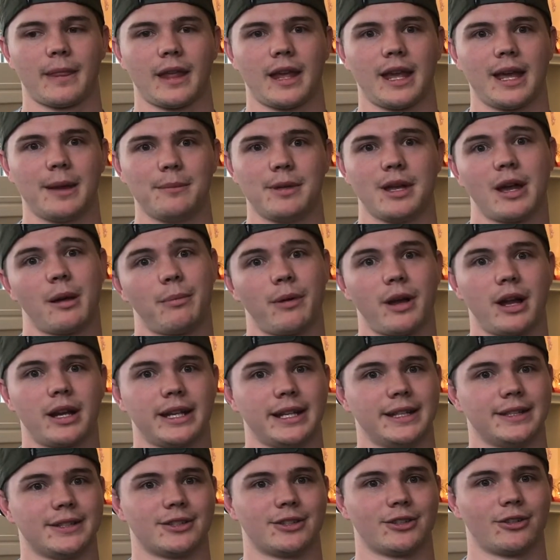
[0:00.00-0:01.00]
Hit me up
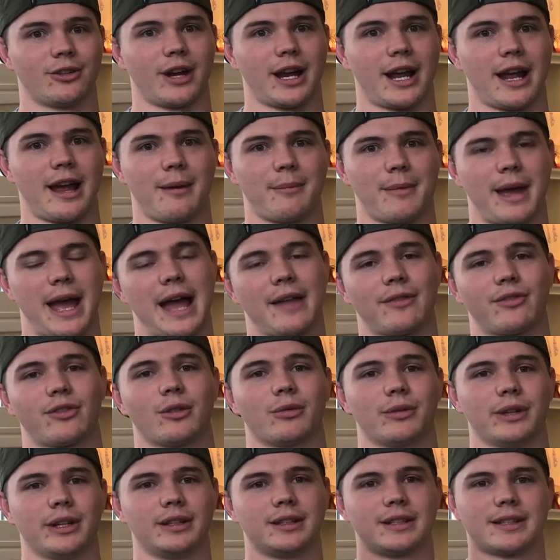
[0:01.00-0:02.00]
on Instagram at
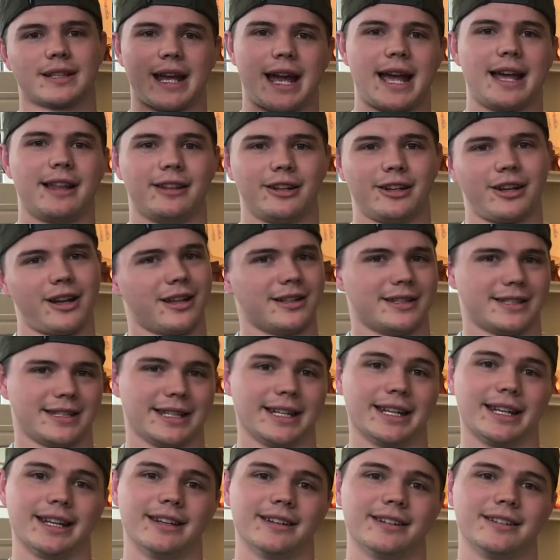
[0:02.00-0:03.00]

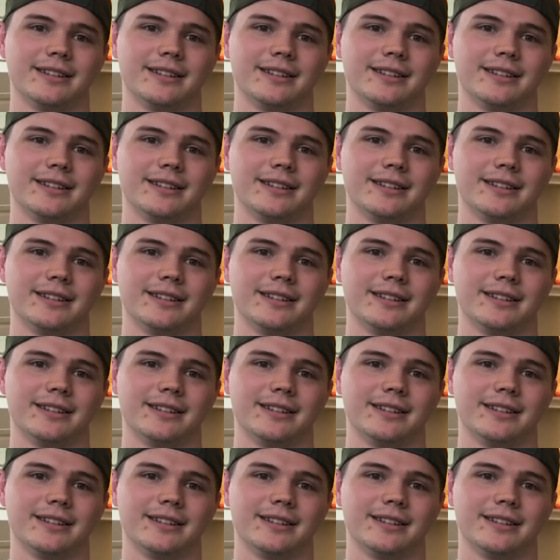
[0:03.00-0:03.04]
@TheRealSkylarHudson.